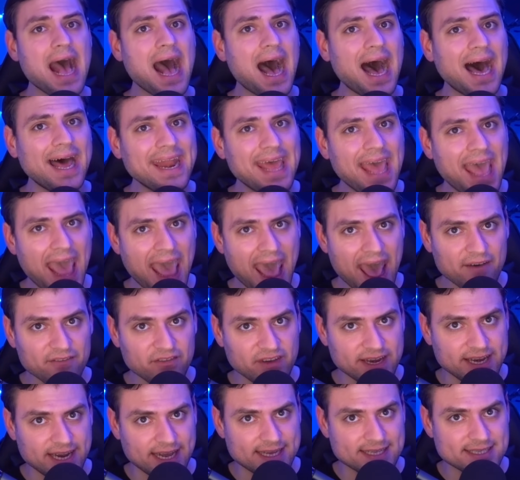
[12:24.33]
on
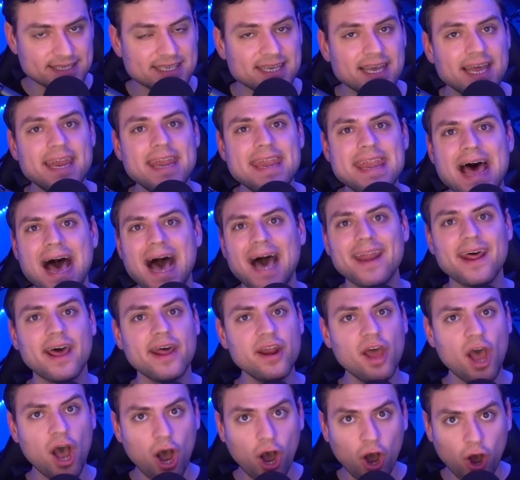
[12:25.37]
evidence, not
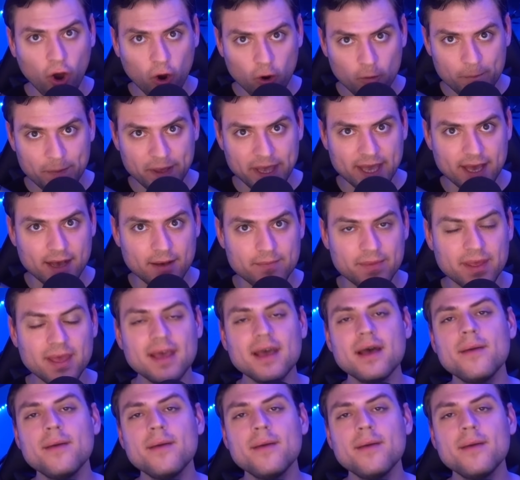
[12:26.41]
on hopium,